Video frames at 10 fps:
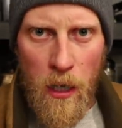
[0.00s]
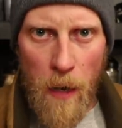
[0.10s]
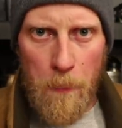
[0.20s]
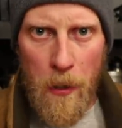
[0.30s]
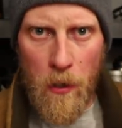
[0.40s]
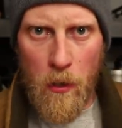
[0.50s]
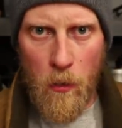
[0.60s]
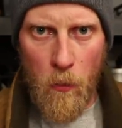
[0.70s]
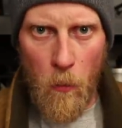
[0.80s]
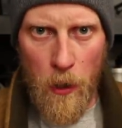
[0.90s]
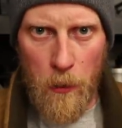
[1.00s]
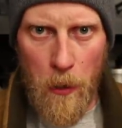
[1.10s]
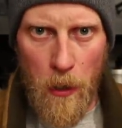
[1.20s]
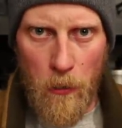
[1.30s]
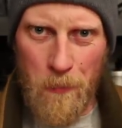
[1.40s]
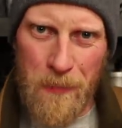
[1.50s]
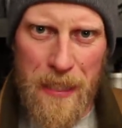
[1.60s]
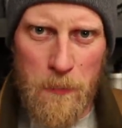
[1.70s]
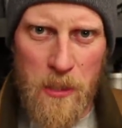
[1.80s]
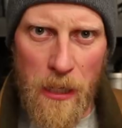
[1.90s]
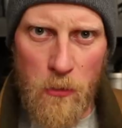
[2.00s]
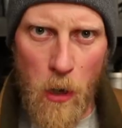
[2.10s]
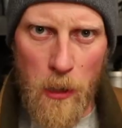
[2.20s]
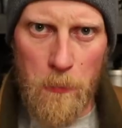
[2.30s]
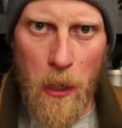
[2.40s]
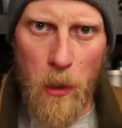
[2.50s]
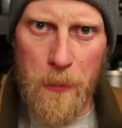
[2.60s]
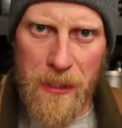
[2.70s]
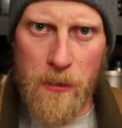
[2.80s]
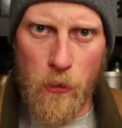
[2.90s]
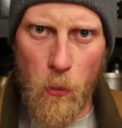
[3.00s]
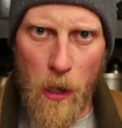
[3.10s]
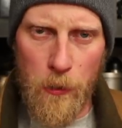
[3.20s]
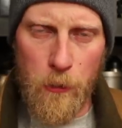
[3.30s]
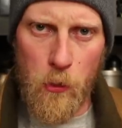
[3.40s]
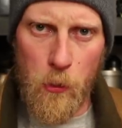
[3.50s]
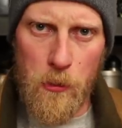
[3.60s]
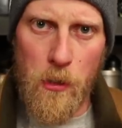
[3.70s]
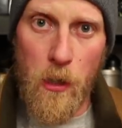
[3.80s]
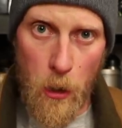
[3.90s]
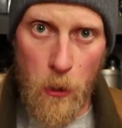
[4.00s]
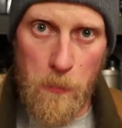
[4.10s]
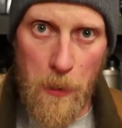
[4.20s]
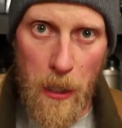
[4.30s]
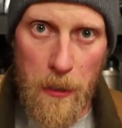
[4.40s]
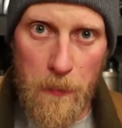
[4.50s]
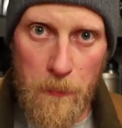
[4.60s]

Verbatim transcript: Cup, water bottle, medium-sized water bottle because there's a water source close by.